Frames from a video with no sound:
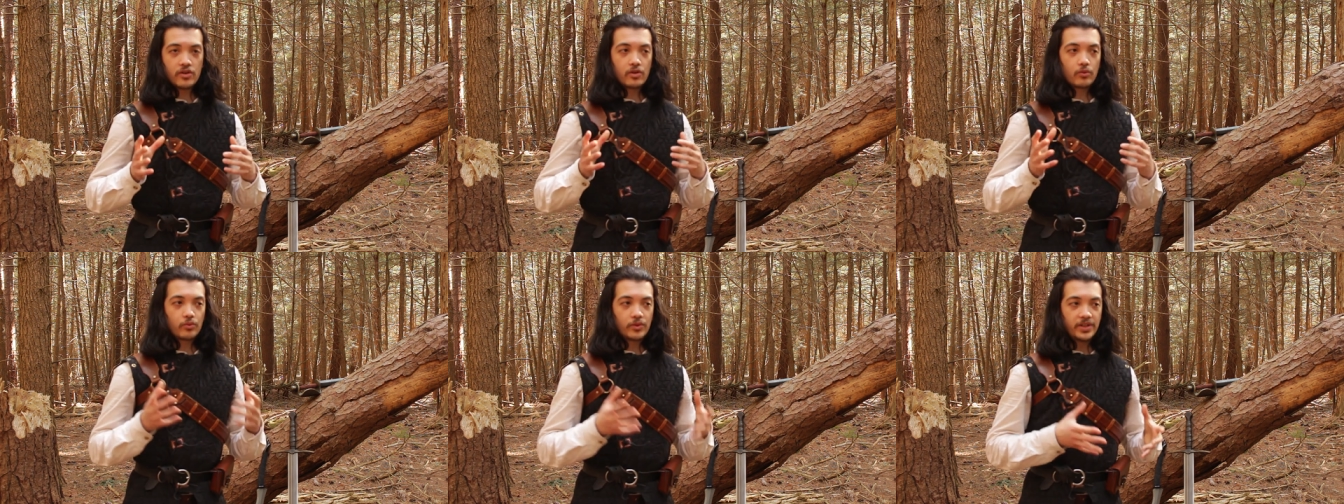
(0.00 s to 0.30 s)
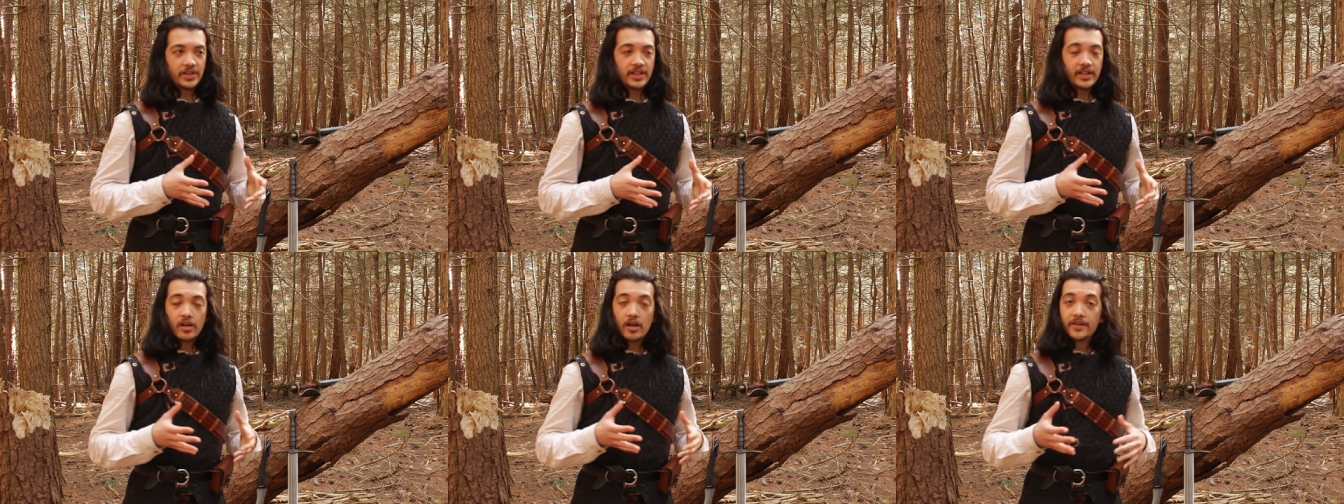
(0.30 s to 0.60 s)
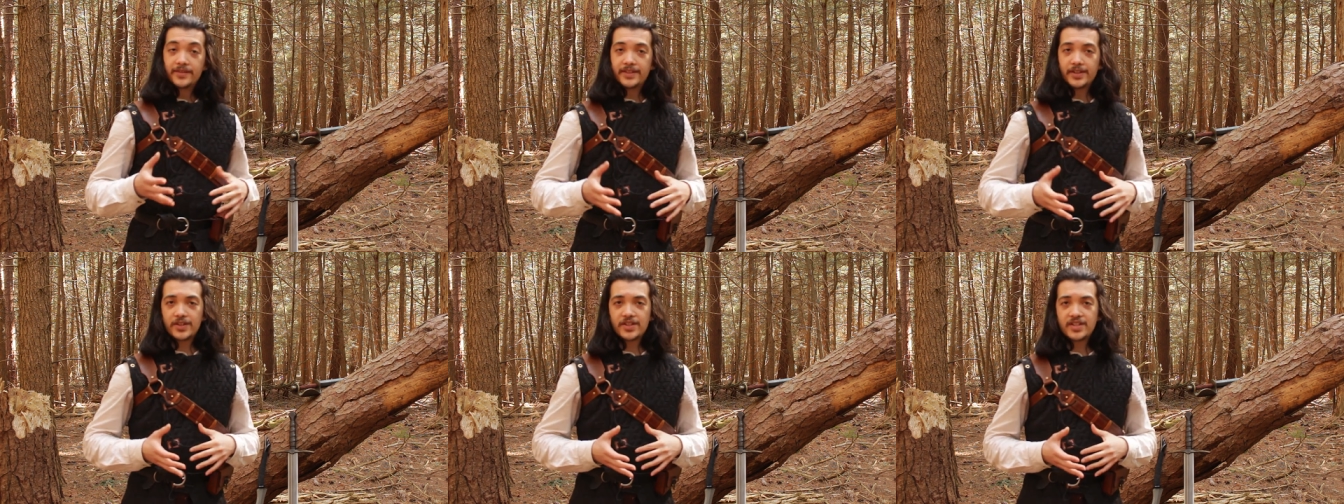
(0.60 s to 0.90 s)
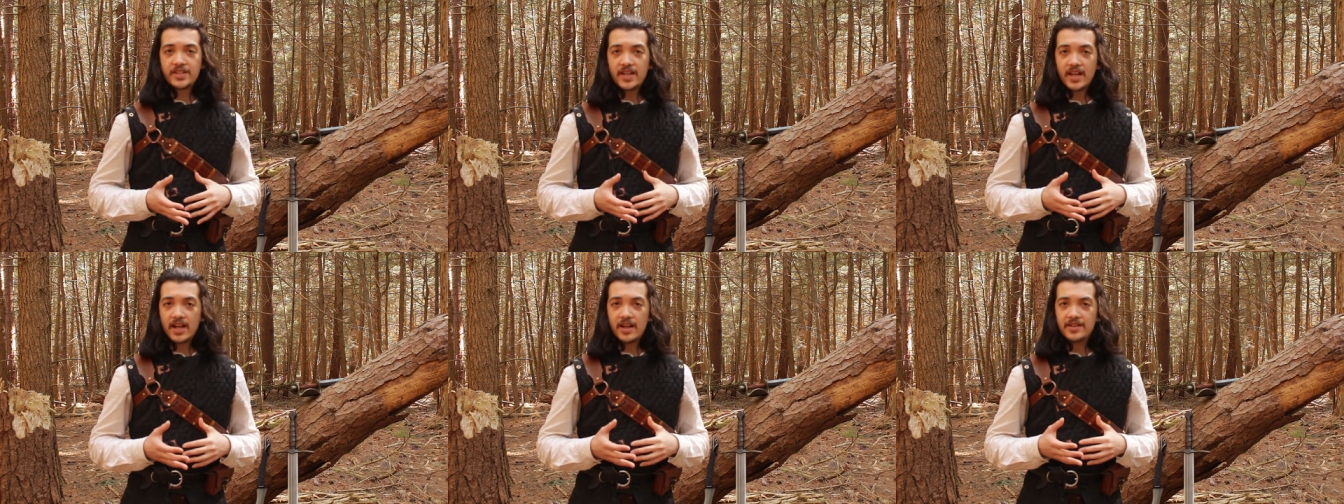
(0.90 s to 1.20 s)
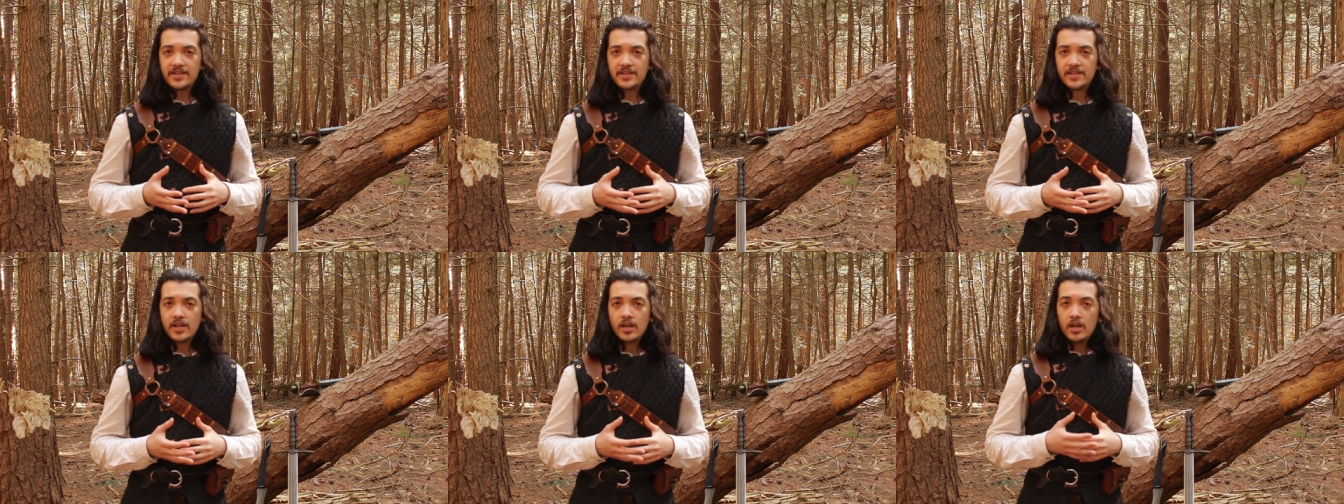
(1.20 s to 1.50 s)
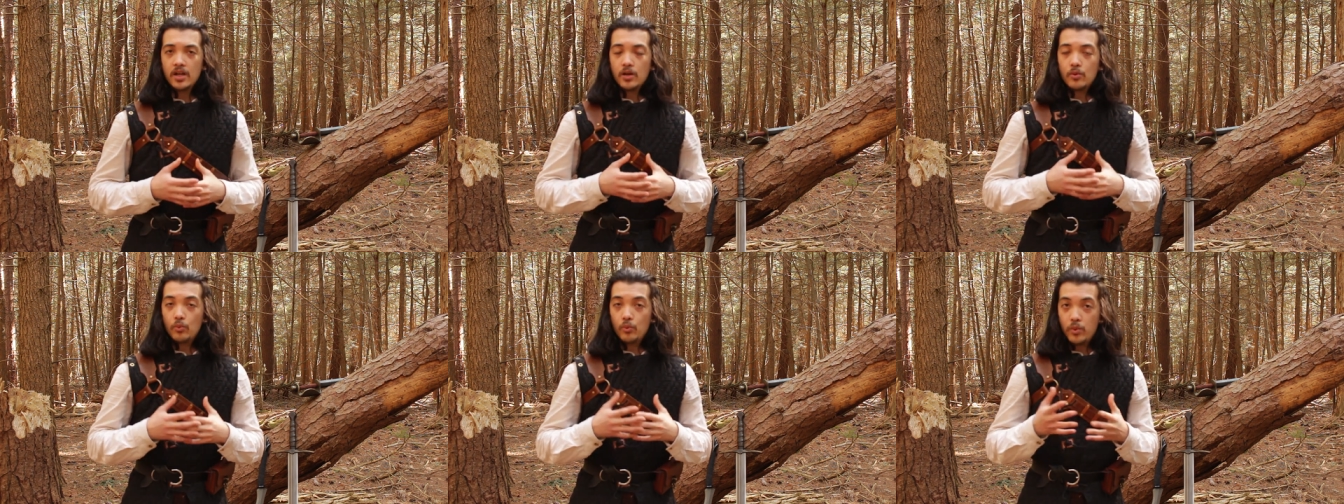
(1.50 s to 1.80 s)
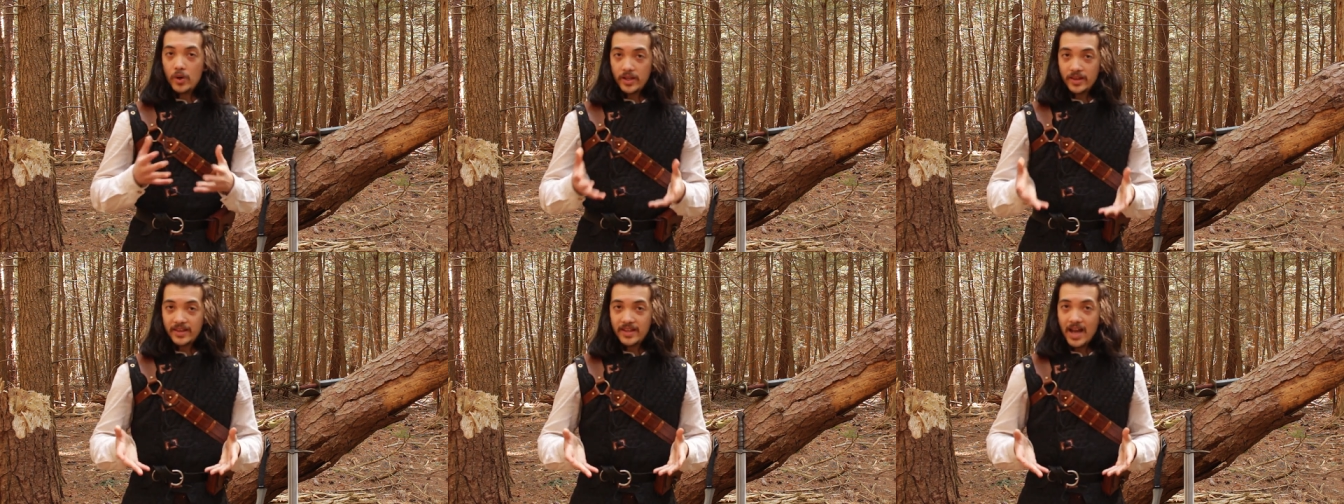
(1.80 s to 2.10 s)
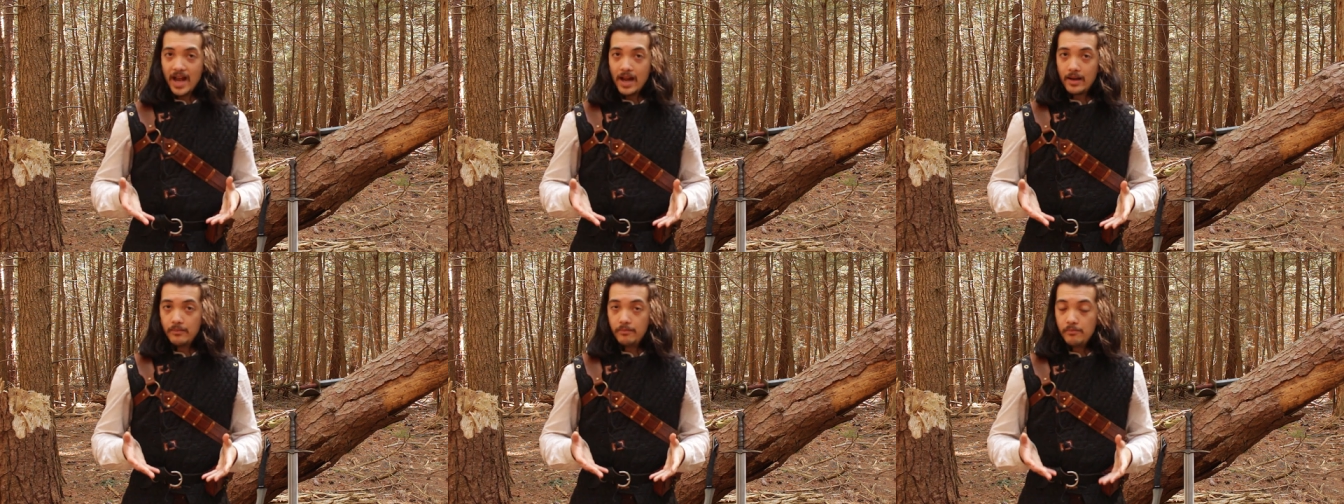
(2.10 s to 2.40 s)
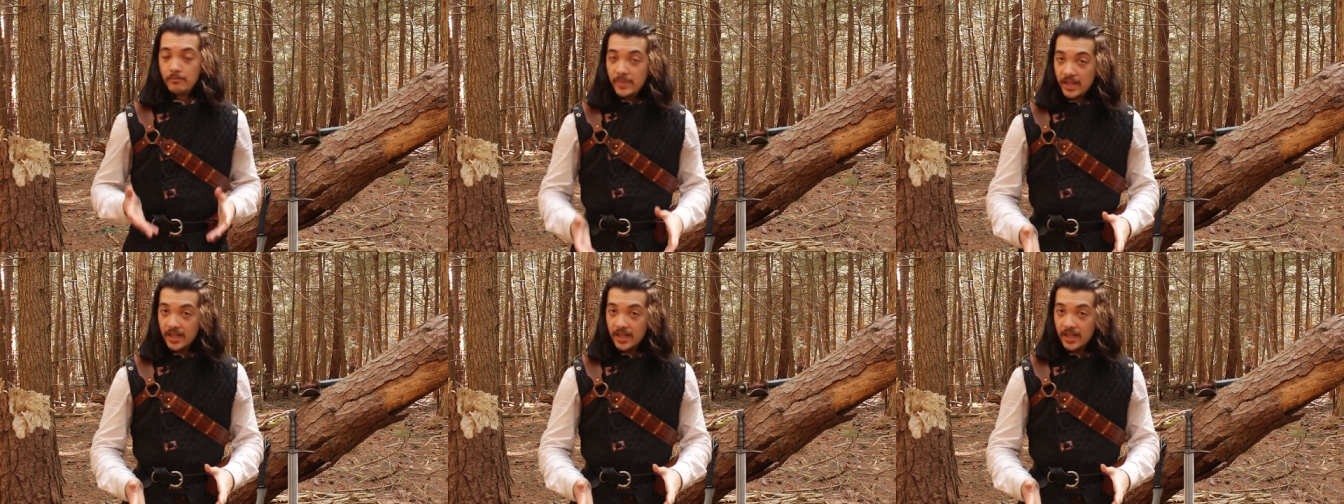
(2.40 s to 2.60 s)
to really understand what that means.